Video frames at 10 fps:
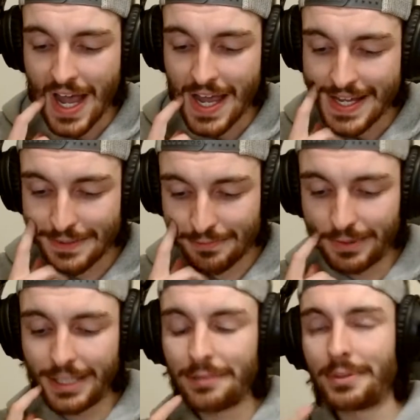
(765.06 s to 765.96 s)
is
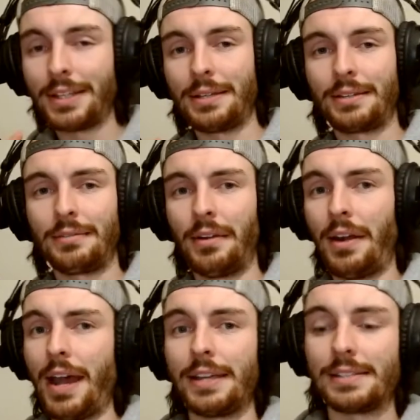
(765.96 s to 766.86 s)
really, really
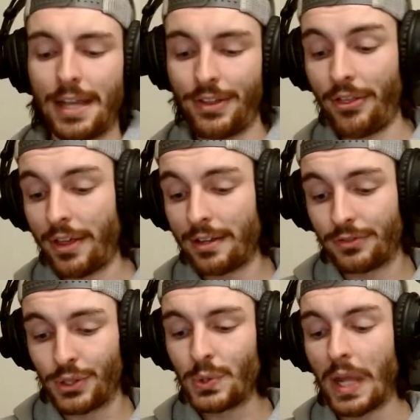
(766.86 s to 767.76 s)
nice. And then they
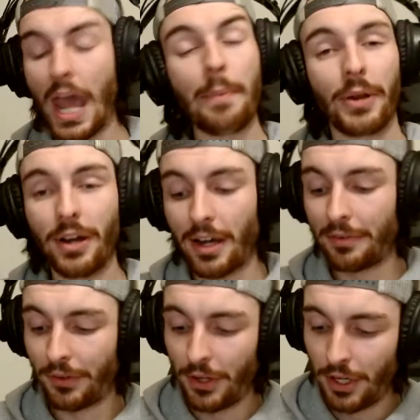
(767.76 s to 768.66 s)
do cap it off